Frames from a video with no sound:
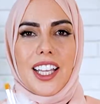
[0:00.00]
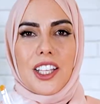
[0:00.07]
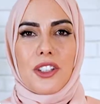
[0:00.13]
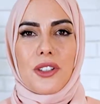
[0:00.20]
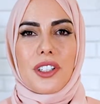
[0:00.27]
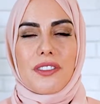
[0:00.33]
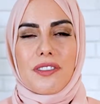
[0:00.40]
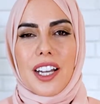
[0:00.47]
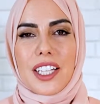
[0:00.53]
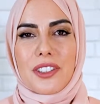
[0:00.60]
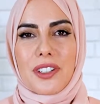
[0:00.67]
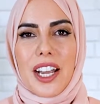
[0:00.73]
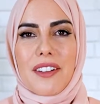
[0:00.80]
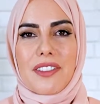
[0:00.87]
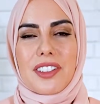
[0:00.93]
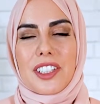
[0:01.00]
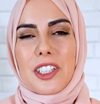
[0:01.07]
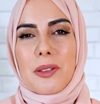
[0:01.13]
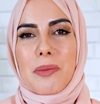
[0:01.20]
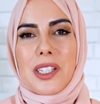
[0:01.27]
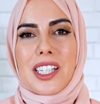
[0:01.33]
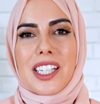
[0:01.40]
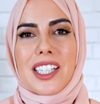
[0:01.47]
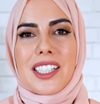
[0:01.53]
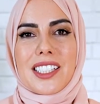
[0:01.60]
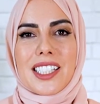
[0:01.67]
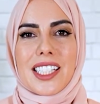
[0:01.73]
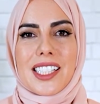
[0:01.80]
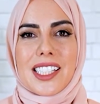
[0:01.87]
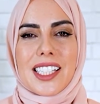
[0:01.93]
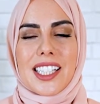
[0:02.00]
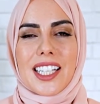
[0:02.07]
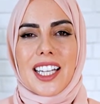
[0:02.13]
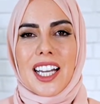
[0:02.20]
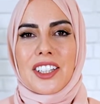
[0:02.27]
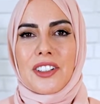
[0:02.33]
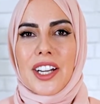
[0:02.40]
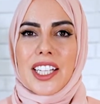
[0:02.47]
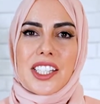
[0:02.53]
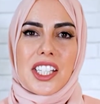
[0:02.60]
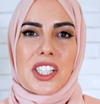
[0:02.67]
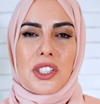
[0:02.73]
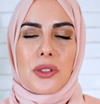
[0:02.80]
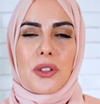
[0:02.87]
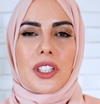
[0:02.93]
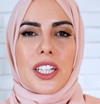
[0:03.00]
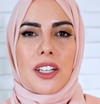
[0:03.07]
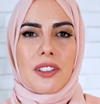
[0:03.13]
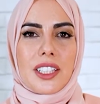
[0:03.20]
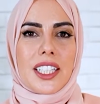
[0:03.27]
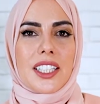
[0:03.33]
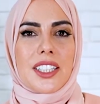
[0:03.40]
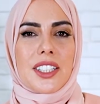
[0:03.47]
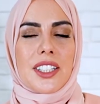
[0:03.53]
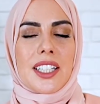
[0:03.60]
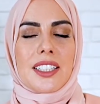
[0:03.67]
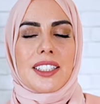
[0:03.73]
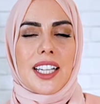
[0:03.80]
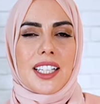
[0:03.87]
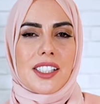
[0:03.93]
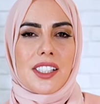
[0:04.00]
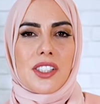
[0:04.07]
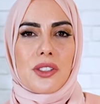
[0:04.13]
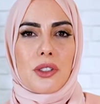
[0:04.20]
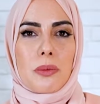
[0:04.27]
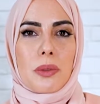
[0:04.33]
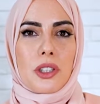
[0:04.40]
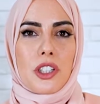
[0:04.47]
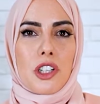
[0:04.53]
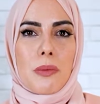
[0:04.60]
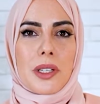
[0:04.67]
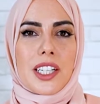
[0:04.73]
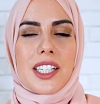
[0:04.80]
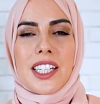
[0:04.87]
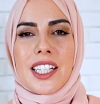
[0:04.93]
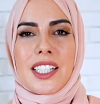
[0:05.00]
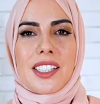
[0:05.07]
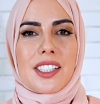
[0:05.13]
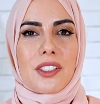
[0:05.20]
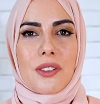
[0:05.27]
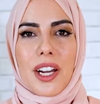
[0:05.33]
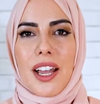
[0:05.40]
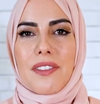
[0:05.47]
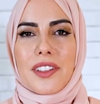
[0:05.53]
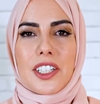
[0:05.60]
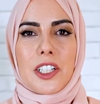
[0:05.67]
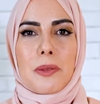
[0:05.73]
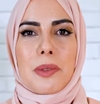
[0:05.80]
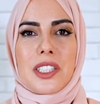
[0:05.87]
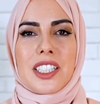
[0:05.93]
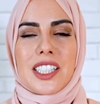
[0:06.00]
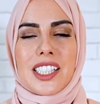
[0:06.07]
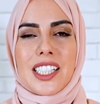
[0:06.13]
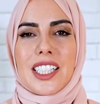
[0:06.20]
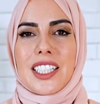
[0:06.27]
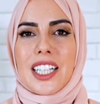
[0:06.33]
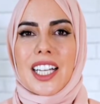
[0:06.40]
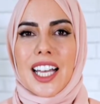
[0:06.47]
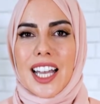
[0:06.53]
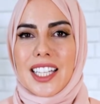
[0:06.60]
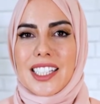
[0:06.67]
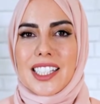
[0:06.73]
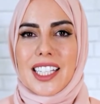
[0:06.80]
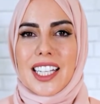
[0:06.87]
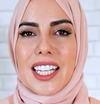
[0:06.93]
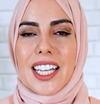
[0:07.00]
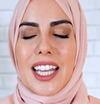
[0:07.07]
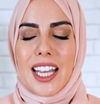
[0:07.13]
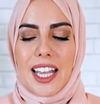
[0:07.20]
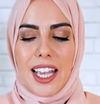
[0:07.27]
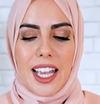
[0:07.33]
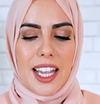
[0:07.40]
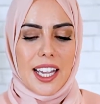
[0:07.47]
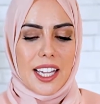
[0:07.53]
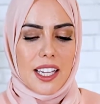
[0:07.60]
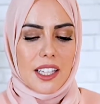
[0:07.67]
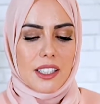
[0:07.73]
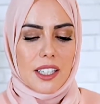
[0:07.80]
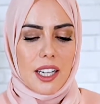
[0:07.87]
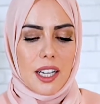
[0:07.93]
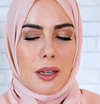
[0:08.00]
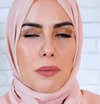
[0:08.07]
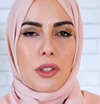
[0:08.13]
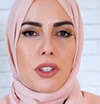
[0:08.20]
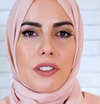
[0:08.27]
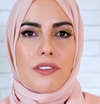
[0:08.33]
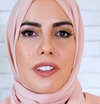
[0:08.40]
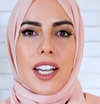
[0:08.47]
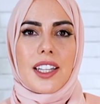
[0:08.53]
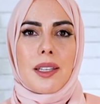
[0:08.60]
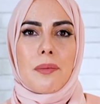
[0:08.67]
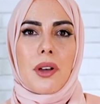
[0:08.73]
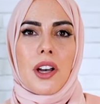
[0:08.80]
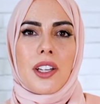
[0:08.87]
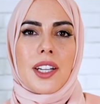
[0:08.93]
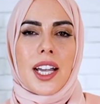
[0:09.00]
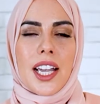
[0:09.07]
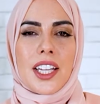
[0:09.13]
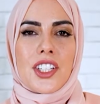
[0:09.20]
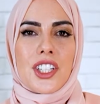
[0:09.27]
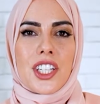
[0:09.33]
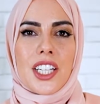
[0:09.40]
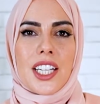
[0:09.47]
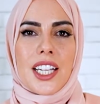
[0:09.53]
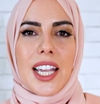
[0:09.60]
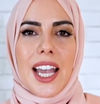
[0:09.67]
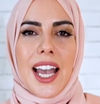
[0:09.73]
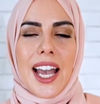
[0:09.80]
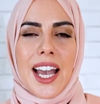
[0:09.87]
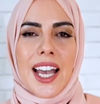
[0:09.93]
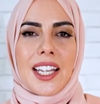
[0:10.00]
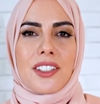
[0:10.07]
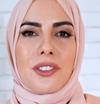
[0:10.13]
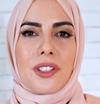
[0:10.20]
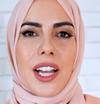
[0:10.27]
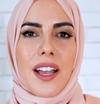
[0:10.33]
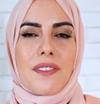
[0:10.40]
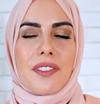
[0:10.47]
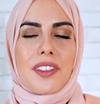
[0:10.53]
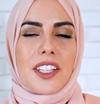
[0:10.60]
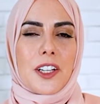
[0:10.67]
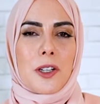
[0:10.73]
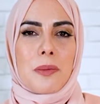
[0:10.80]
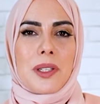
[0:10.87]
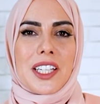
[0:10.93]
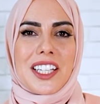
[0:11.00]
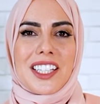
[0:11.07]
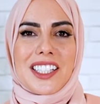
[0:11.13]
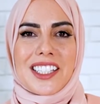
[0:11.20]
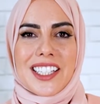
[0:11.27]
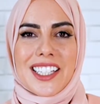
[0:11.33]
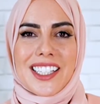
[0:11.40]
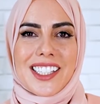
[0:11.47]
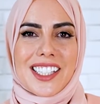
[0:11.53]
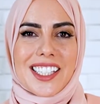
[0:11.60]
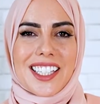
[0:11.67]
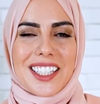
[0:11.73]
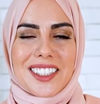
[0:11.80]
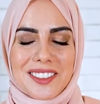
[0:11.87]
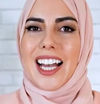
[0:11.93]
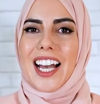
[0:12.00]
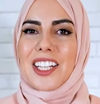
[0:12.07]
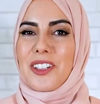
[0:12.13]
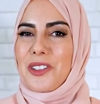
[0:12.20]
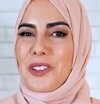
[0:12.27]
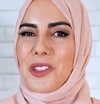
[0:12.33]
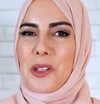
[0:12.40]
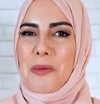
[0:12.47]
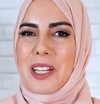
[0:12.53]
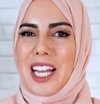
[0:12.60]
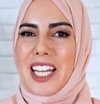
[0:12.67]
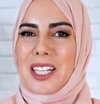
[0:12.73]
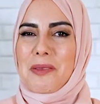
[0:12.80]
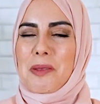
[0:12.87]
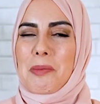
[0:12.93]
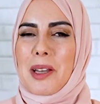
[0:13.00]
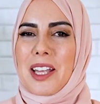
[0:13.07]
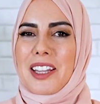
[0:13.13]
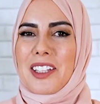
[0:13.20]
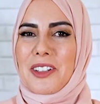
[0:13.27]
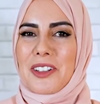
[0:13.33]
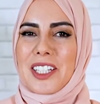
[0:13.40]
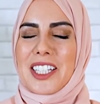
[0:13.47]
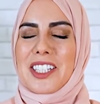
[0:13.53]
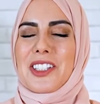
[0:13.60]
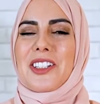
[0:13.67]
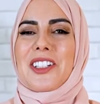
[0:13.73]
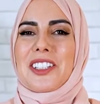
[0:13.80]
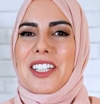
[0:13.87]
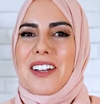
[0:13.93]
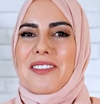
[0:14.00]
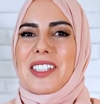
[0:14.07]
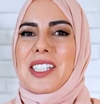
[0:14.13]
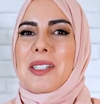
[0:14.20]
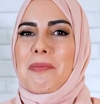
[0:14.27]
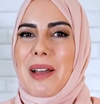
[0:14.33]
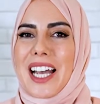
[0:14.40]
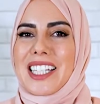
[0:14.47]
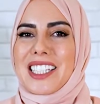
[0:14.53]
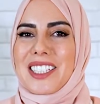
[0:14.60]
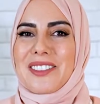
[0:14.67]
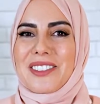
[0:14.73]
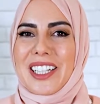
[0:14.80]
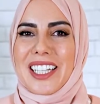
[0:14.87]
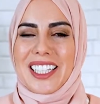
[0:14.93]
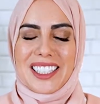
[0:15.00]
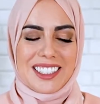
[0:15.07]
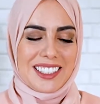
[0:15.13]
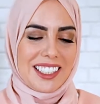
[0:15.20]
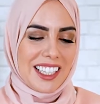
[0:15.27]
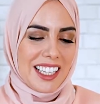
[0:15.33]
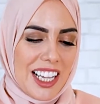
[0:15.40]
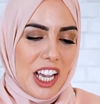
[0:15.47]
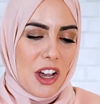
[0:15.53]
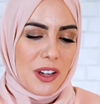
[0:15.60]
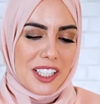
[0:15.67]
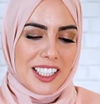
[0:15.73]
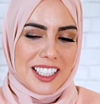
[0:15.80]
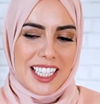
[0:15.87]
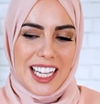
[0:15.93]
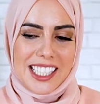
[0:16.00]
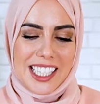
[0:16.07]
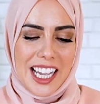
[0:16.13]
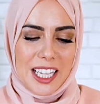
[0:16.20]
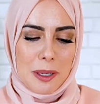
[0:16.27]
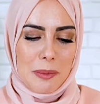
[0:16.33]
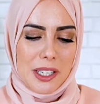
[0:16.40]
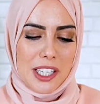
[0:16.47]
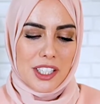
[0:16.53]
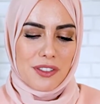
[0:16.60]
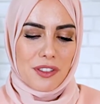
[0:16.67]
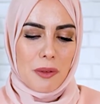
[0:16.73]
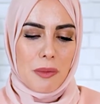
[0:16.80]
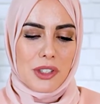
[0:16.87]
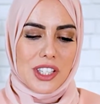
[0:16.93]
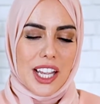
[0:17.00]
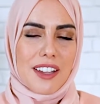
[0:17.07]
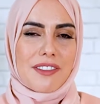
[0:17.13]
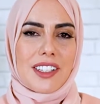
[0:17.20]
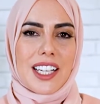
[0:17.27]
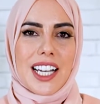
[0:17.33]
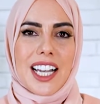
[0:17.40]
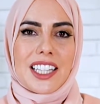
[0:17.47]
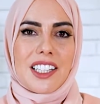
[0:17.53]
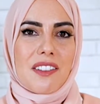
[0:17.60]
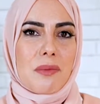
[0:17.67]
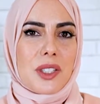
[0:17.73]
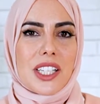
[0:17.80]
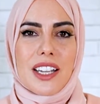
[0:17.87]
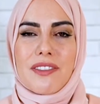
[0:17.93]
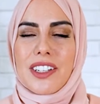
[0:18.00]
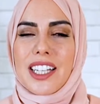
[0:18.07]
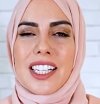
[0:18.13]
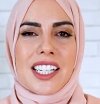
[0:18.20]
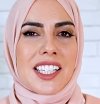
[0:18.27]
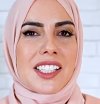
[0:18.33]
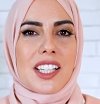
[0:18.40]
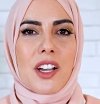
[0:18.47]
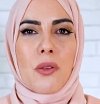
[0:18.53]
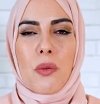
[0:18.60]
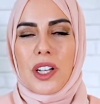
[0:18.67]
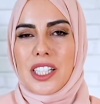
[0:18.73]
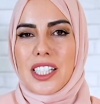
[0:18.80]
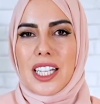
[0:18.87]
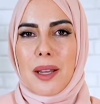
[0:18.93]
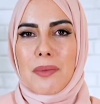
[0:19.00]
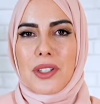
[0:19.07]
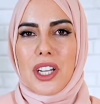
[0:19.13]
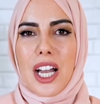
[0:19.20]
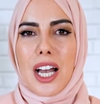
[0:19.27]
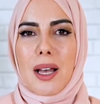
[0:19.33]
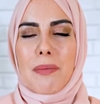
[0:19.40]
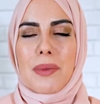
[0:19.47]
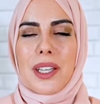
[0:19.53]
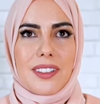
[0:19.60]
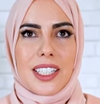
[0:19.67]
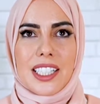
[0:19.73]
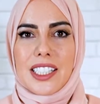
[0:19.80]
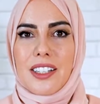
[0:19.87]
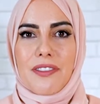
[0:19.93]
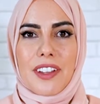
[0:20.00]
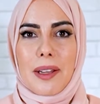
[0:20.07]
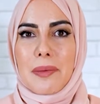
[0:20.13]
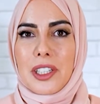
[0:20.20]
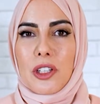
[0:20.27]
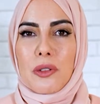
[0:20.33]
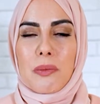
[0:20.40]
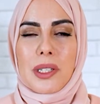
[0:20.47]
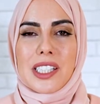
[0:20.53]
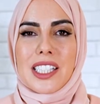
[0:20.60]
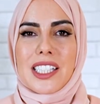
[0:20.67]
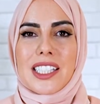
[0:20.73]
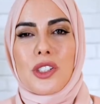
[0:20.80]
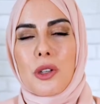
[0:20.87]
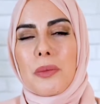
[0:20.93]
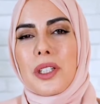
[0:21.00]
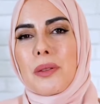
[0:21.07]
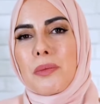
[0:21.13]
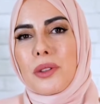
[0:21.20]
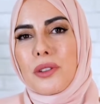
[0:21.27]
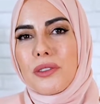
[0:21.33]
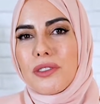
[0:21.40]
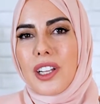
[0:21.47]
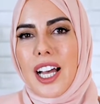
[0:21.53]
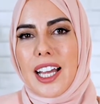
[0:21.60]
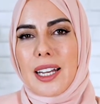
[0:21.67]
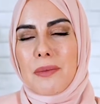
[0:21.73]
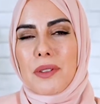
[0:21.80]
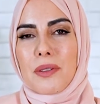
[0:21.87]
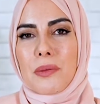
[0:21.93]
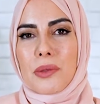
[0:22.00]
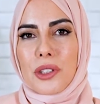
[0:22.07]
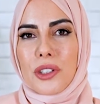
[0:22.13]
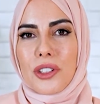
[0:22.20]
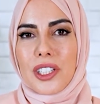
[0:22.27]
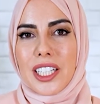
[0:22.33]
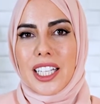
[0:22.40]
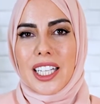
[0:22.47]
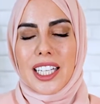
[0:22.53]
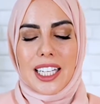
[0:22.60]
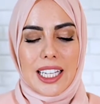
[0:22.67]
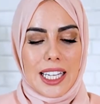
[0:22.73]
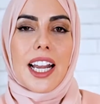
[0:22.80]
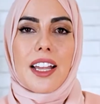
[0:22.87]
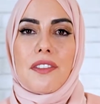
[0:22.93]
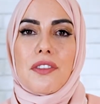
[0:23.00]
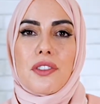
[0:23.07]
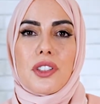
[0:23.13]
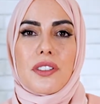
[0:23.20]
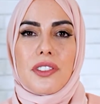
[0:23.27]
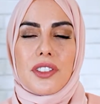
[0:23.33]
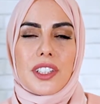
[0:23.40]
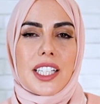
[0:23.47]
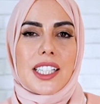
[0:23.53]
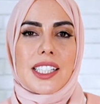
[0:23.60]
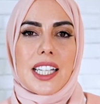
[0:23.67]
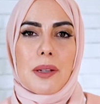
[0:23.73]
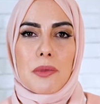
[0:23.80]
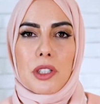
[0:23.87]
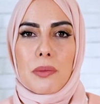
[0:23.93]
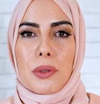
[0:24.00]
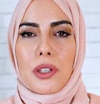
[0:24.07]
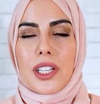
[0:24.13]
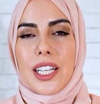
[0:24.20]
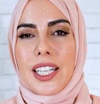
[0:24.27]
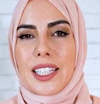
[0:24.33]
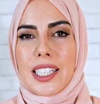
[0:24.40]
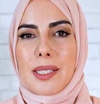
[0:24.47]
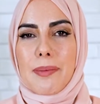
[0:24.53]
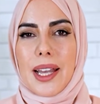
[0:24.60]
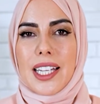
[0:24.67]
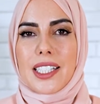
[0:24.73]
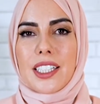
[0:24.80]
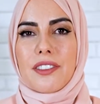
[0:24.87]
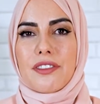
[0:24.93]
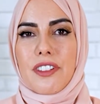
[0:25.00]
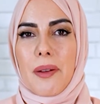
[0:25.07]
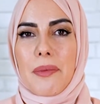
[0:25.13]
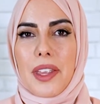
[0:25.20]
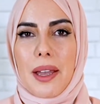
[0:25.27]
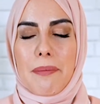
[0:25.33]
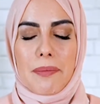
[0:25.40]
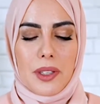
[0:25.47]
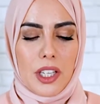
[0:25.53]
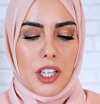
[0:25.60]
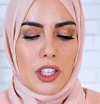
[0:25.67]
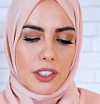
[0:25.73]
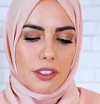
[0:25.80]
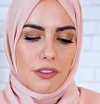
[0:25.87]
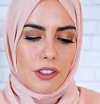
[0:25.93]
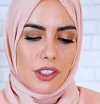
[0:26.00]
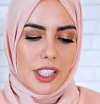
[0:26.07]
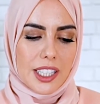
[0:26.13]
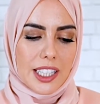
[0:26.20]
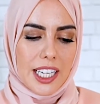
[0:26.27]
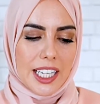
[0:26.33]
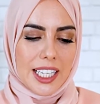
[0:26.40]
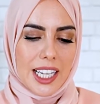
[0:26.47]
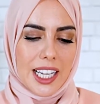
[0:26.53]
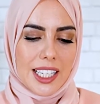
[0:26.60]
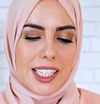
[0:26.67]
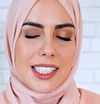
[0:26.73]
You can find Craft Therapy DC on their Etsy store, and I'll link the Etsy store below. But it is crafttherapydc.etsy, and um, you can find them on IG at Craft Therapy DC. I know there's so many items, but your kid's gonna love this basket, right? Okay, the next item is from Modefa. I love Modefa. It is a one-stop shop. It is a family-owned business. So many beautiful items from Turkey. I have a few different things that I'm going to put in this basket from them. The first thing that I got